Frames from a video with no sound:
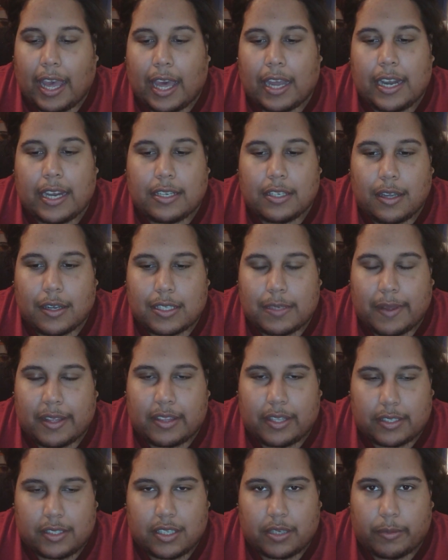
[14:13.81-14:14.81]
and I talked
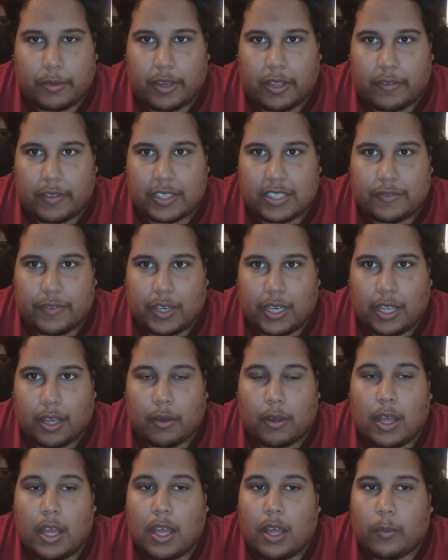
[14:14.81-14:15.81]
about this in a previous
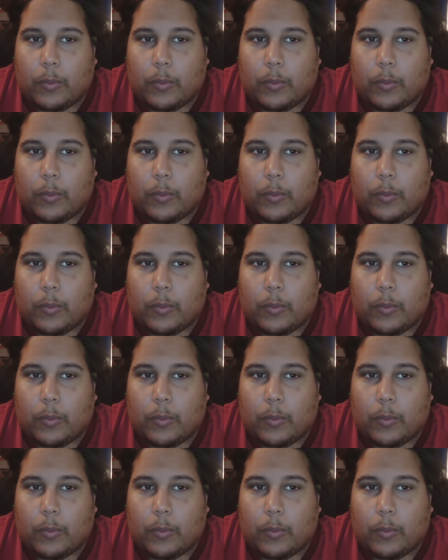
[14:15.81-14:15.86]
video,